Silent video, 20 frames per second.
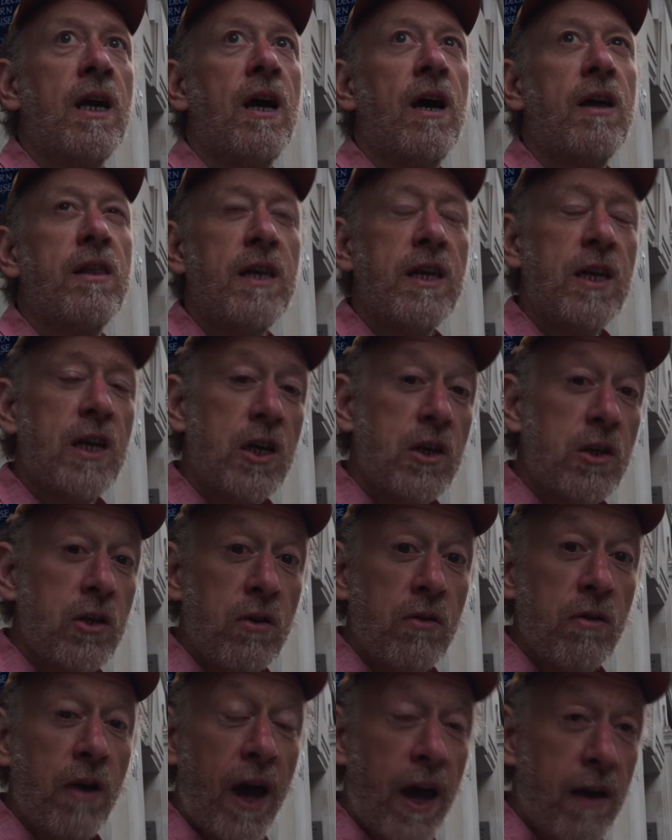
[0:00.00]
I think he
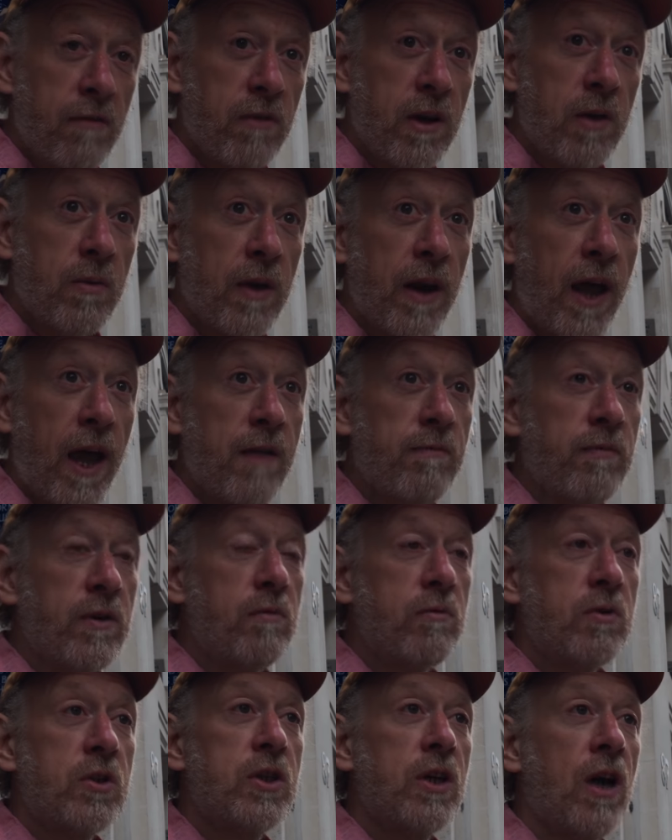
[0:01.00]
knew Henry when Henry
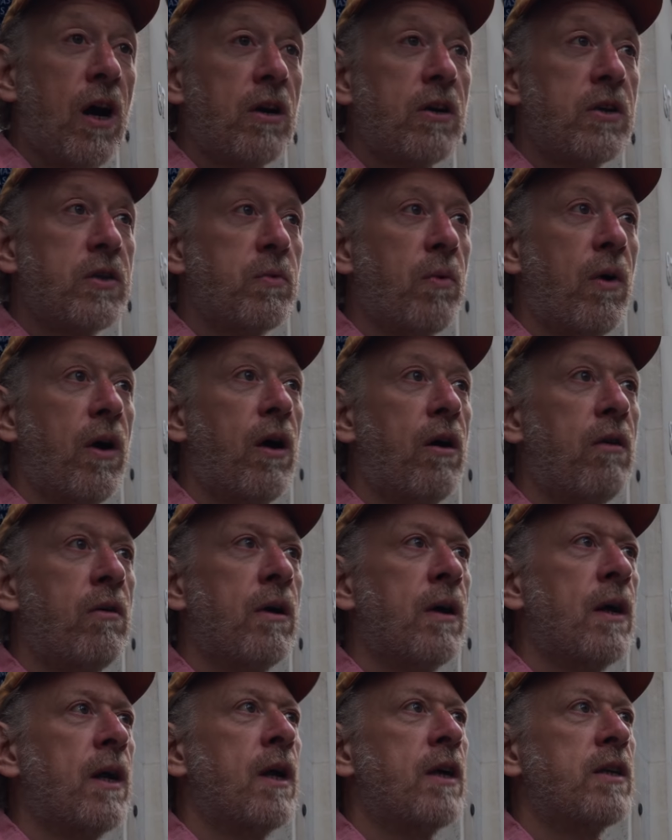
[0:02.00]
was young as well.
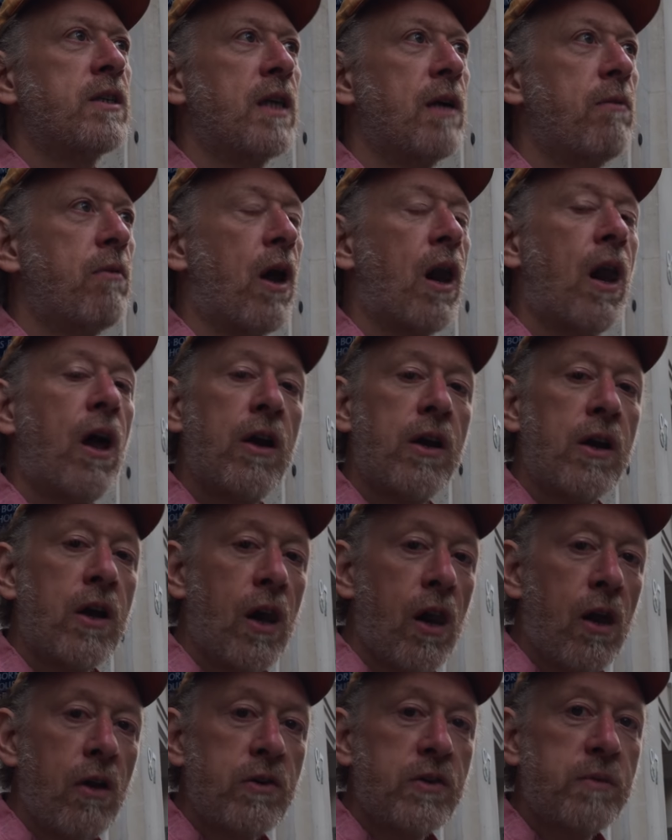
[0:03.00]
So they were kind of
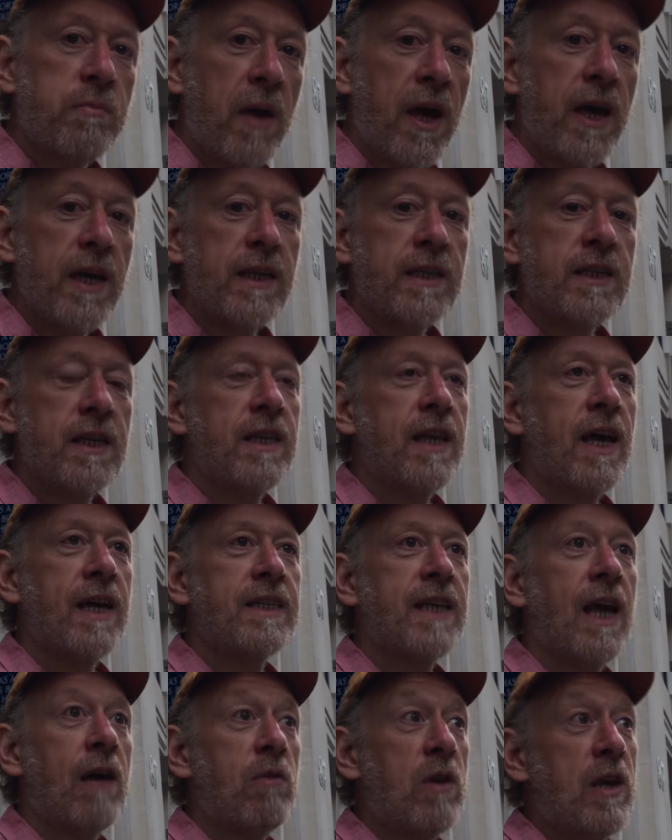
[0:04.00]
close mates, and
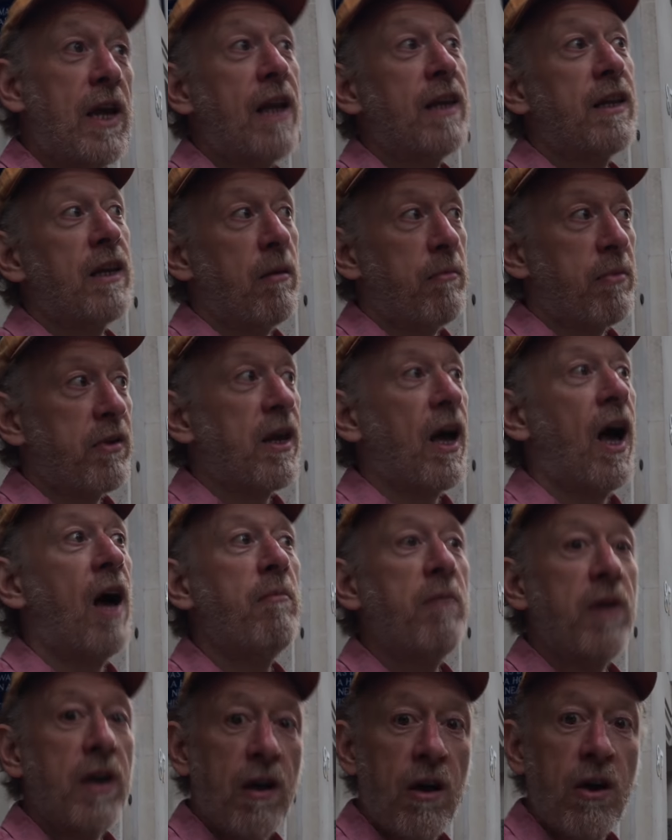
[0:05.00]
that's how he ended up
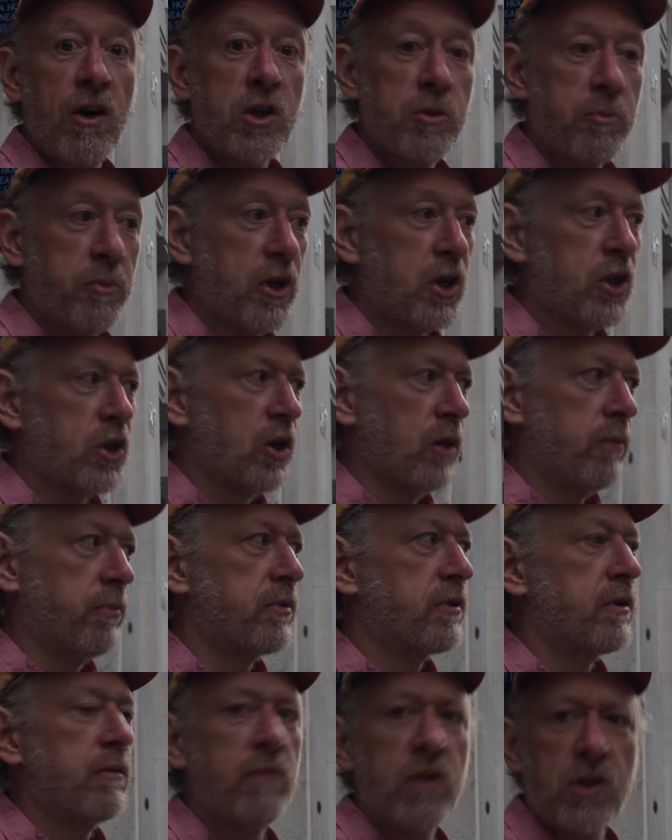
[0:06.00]
becoming Archbishop.
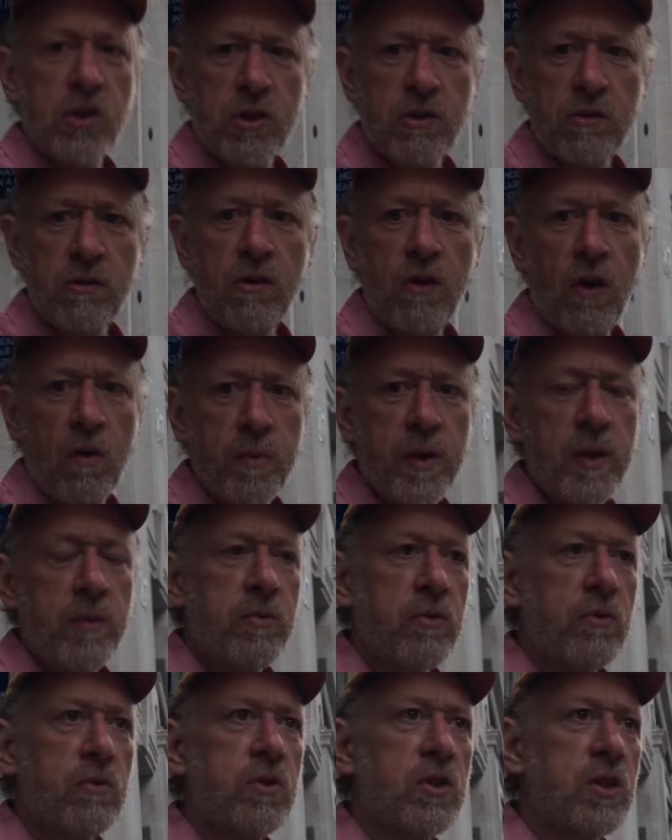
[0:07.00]
And much to a lot of
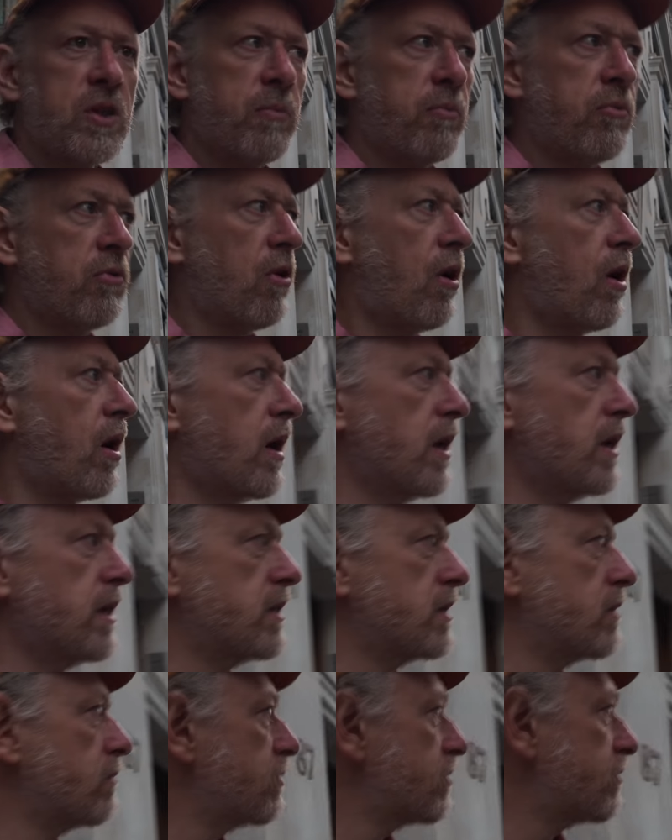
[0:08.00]
people's
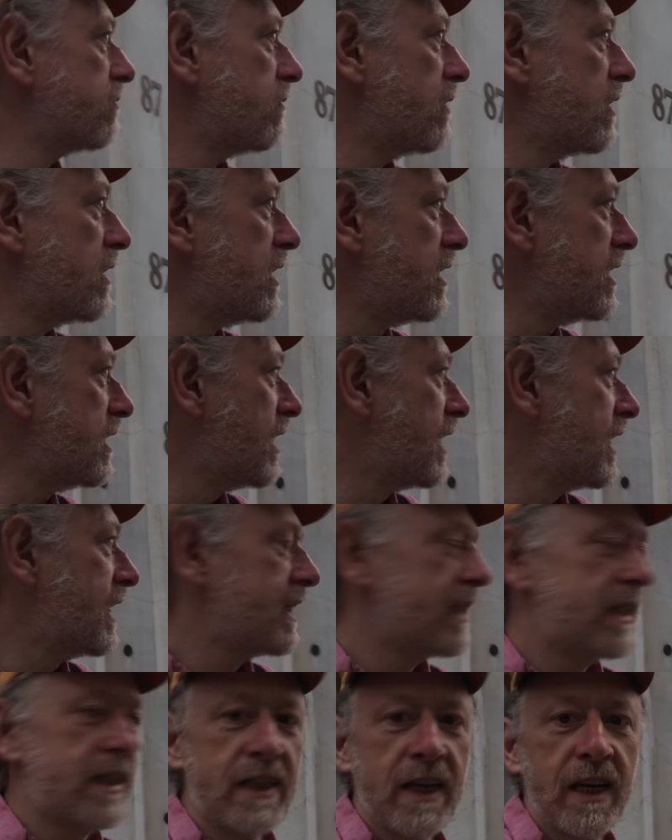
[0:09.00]
surprise, he wasn't really
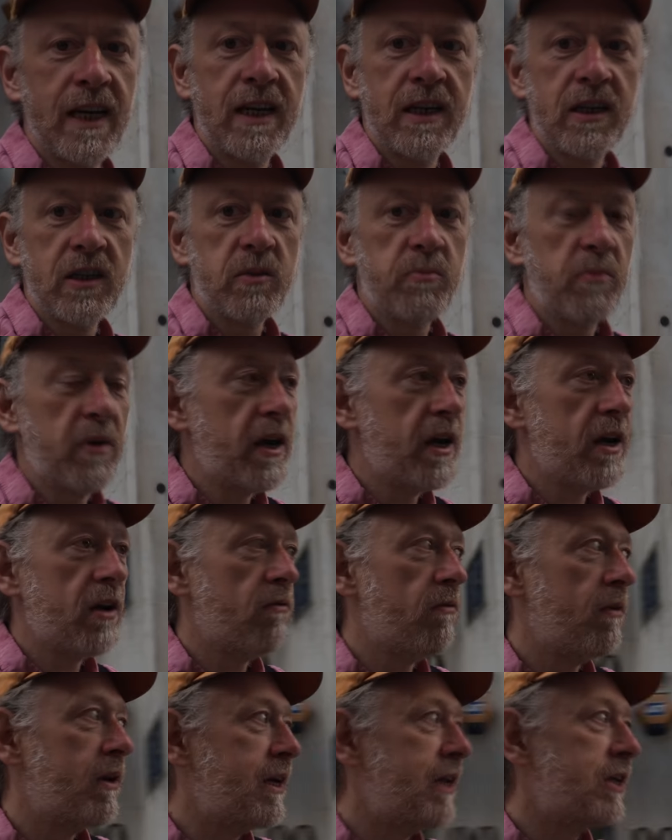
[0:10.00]
seen as being a
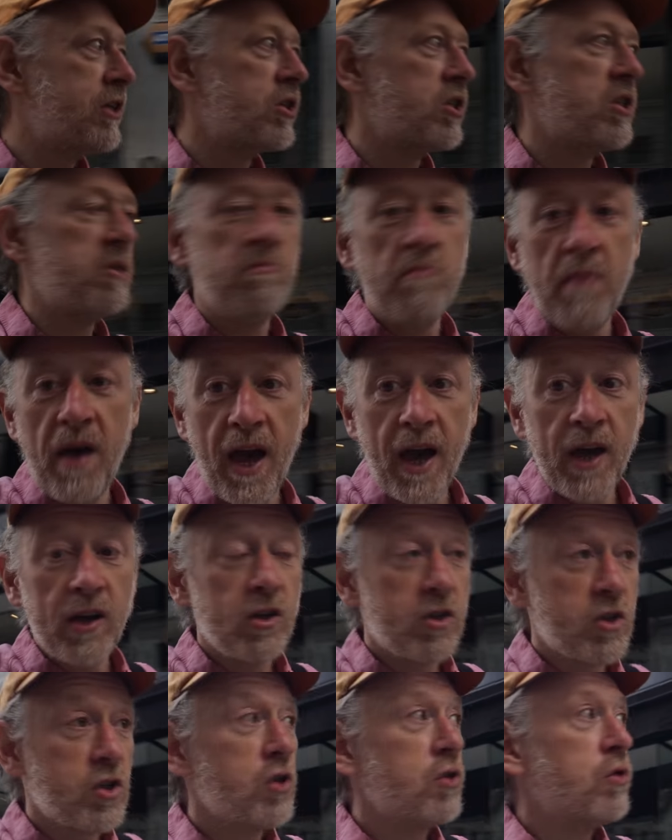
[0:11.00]
religious man
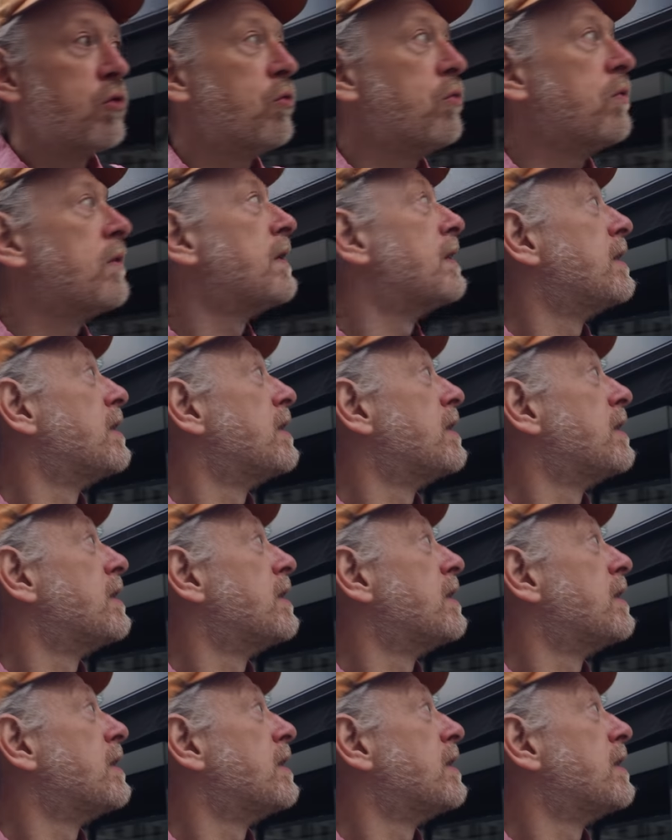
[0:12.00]
at all.